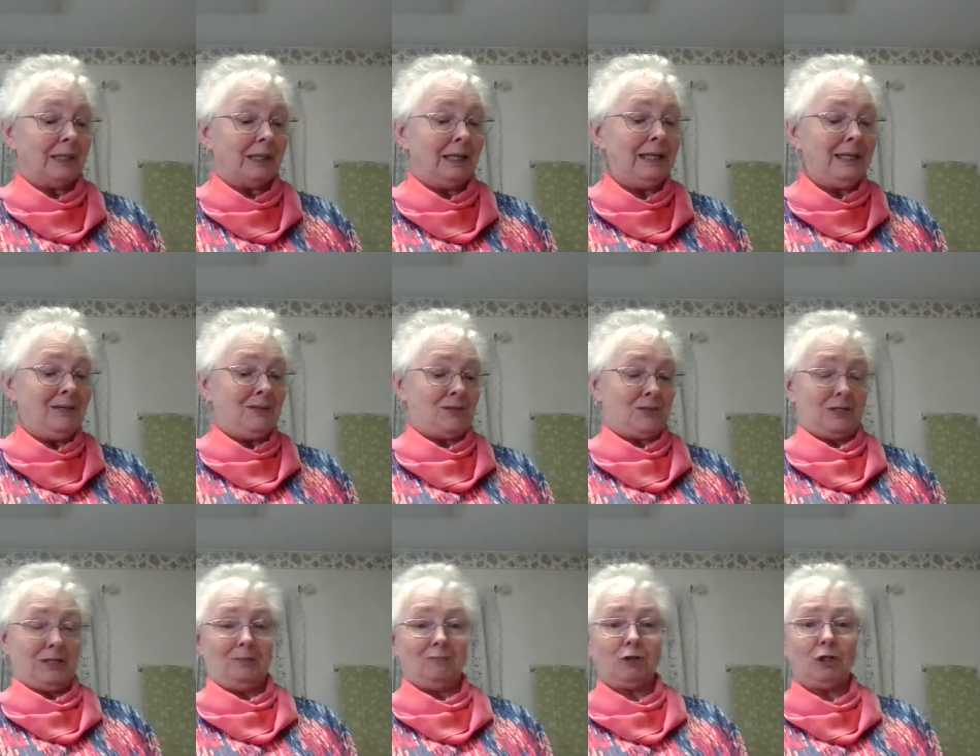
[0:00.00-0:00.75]
He
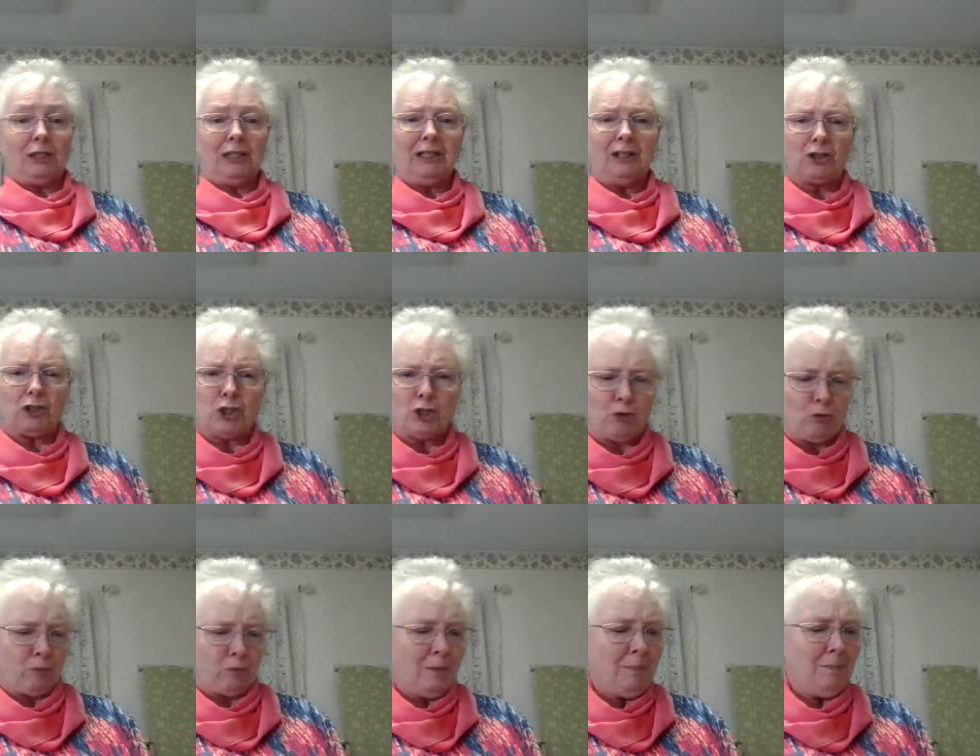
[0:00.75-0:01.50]
seemed a little
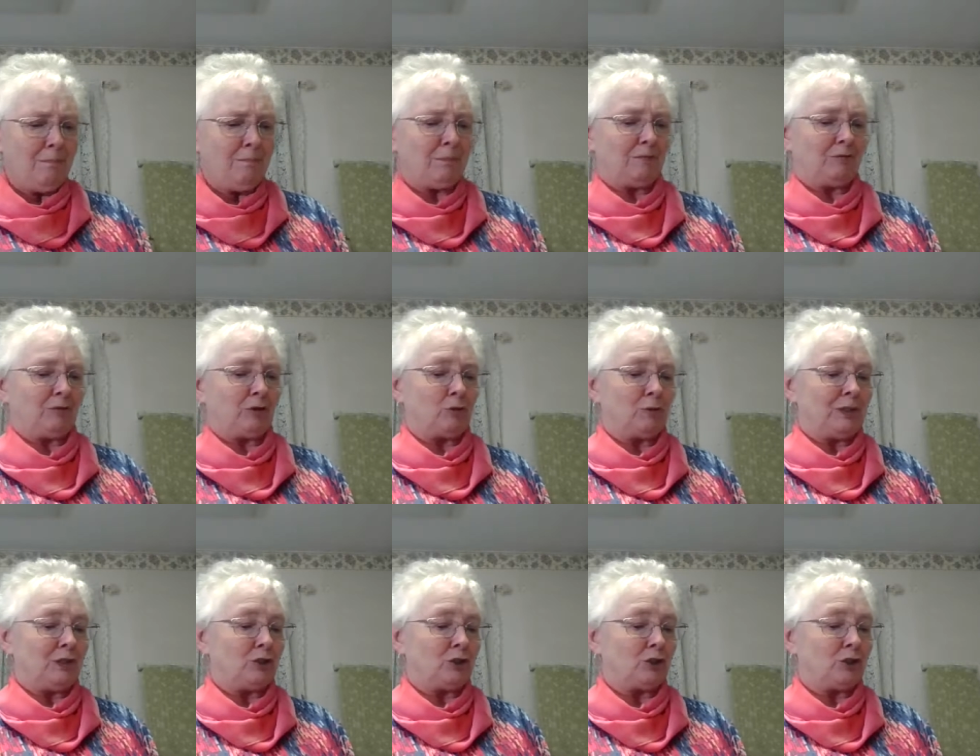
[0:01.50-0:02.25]
shrimp of a
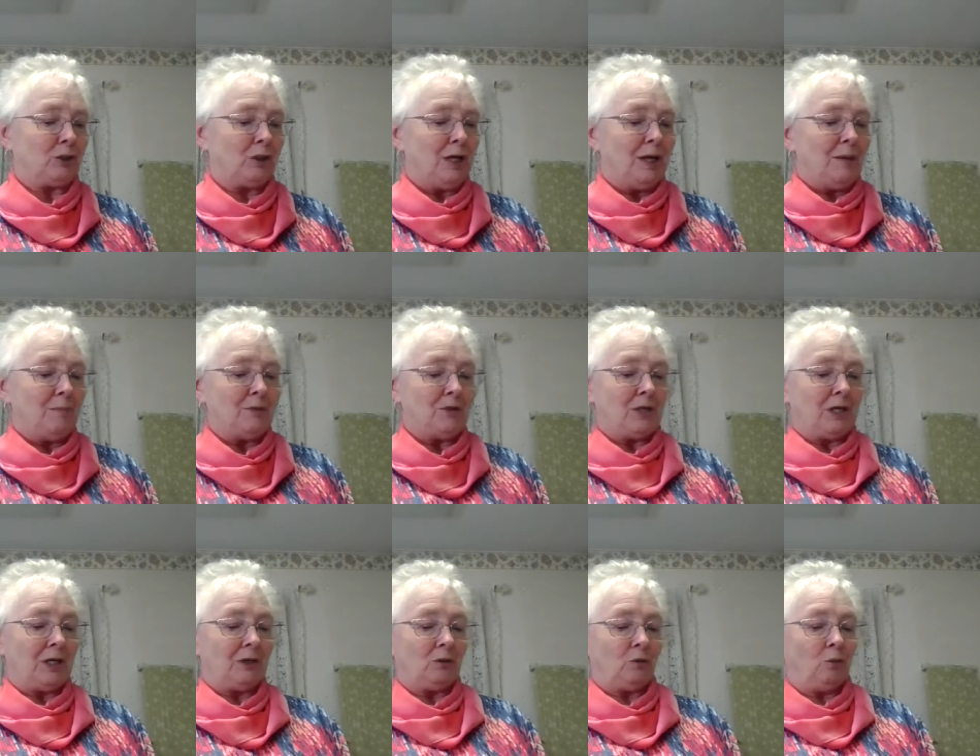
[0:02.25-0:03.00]
creature
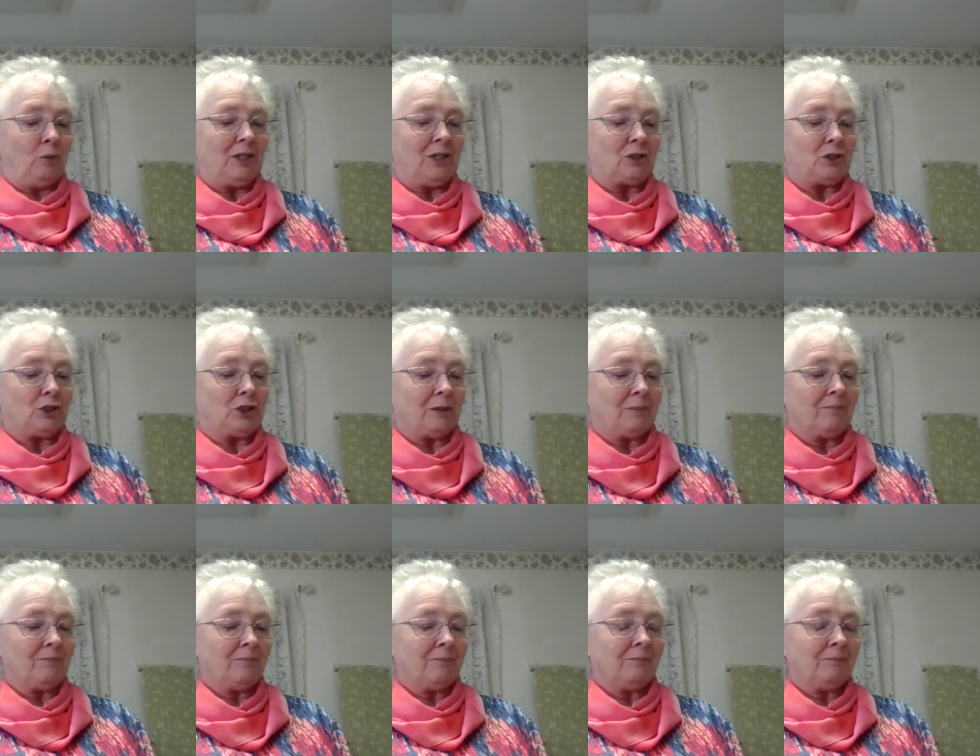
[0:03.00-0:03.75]
beside the witch.